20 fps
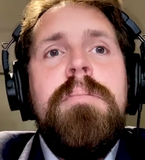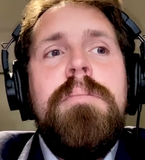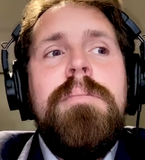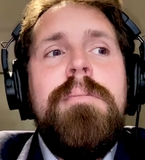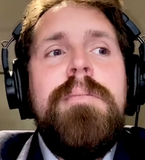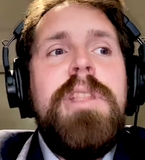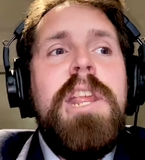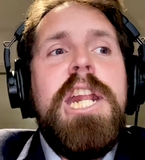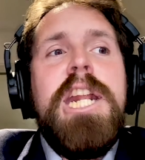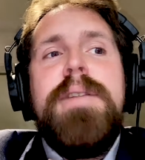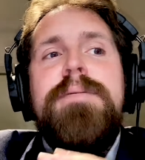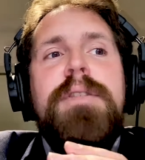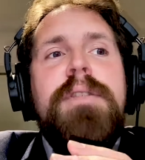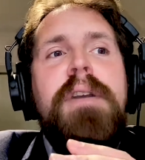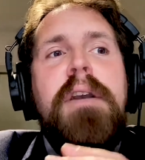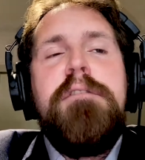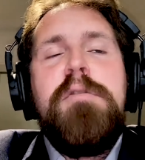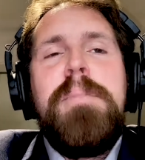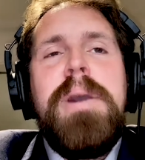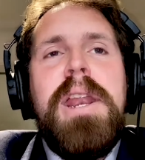And if you've
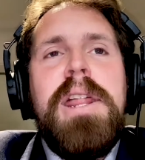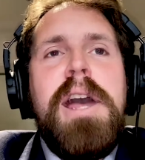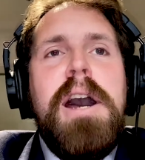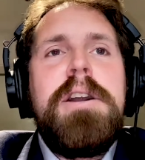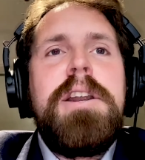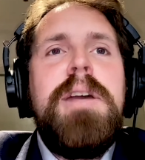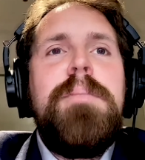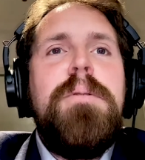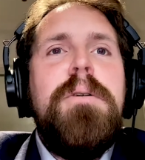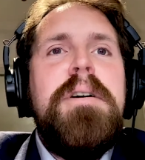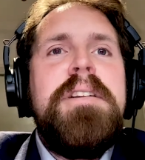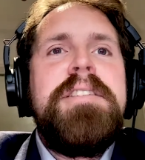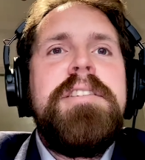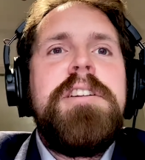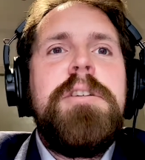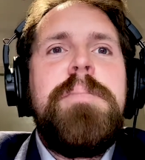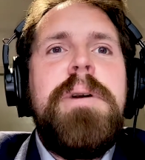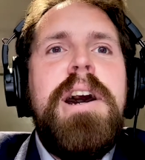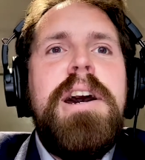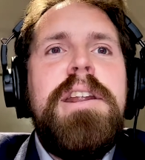ever been an ugly person at
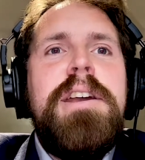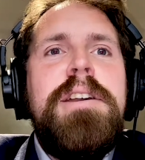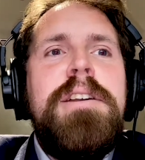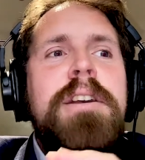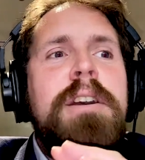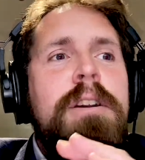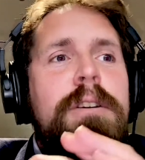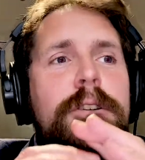a party,